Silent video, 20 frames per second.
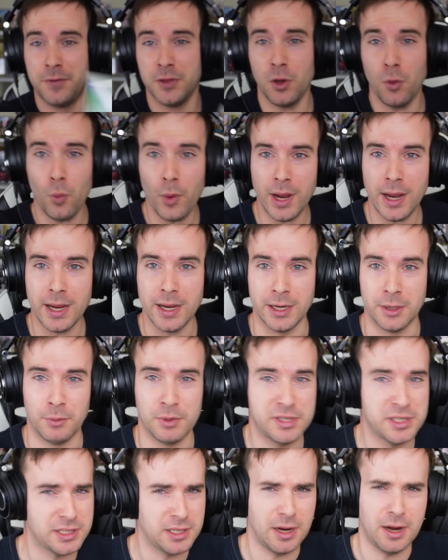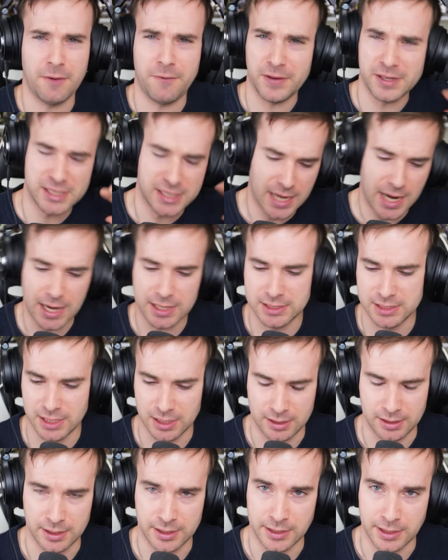for the Wii, which is a
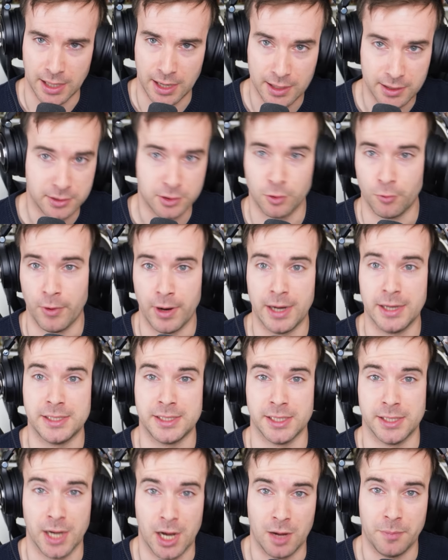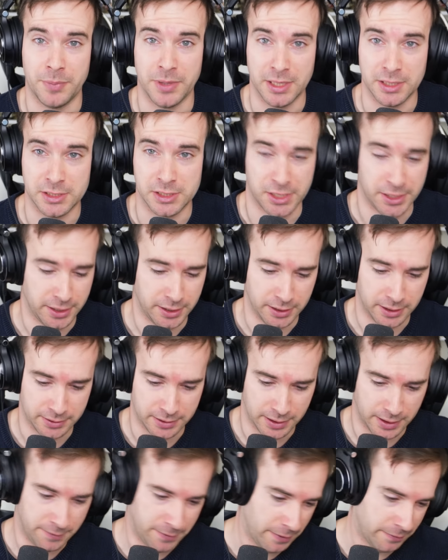fantastically underrated RPG
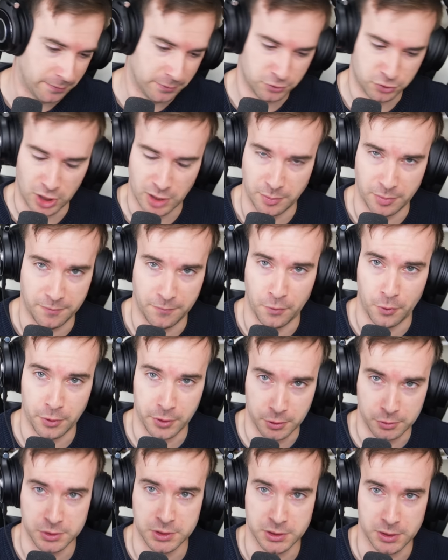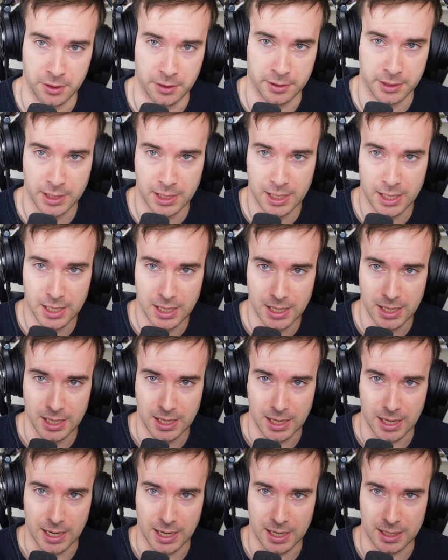that if you haven't tried before, you should.
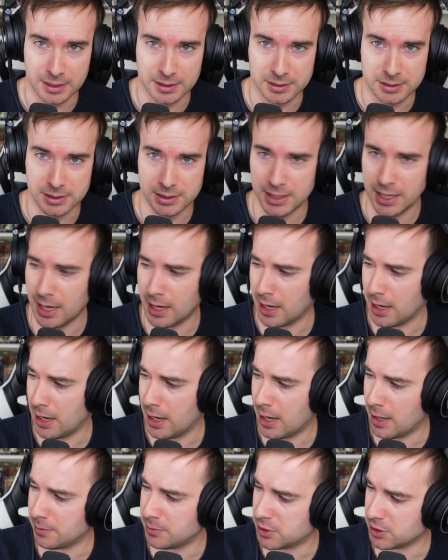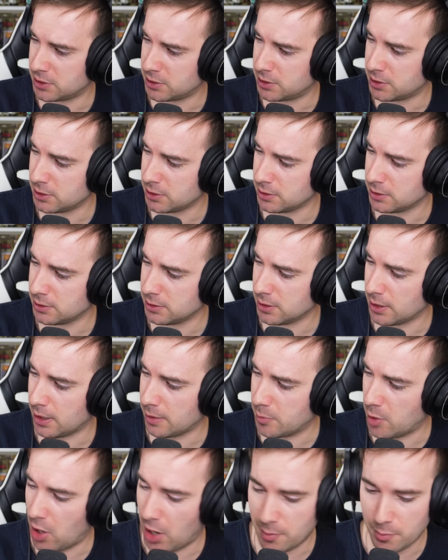And yeah, I'm
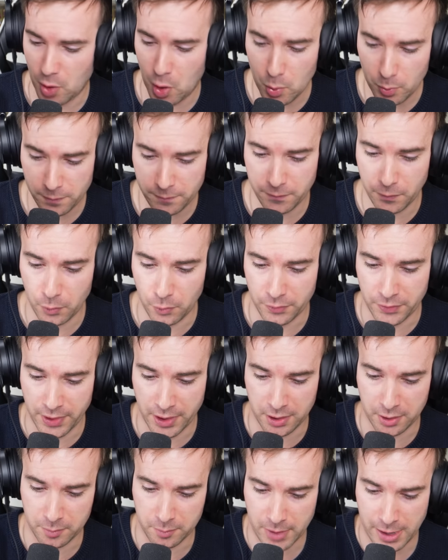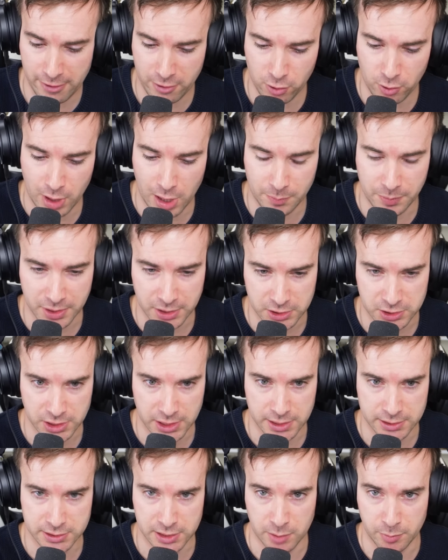hopeful that Mario
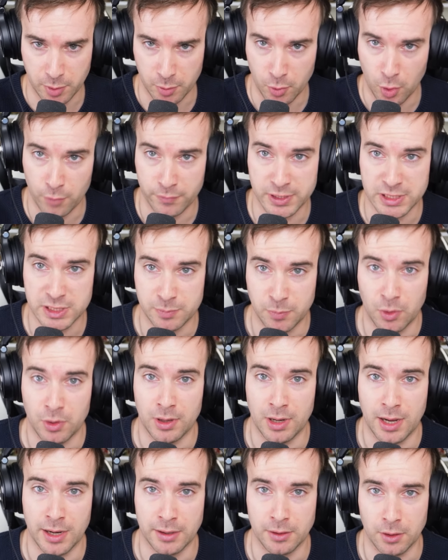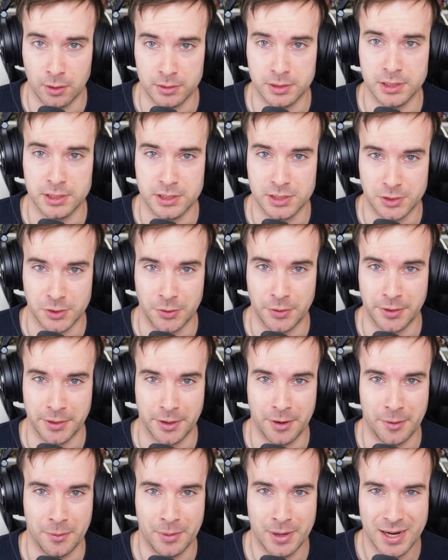RPG is going to put more of a spotlight on this
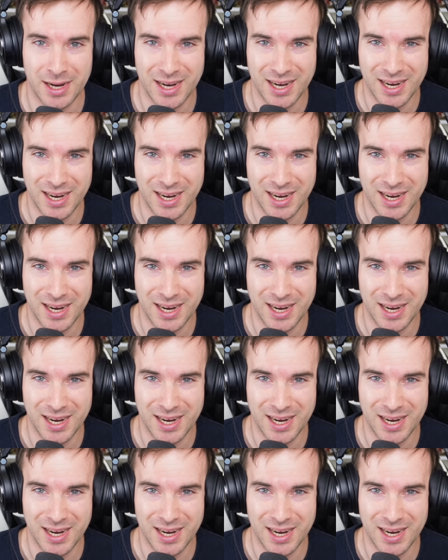studio,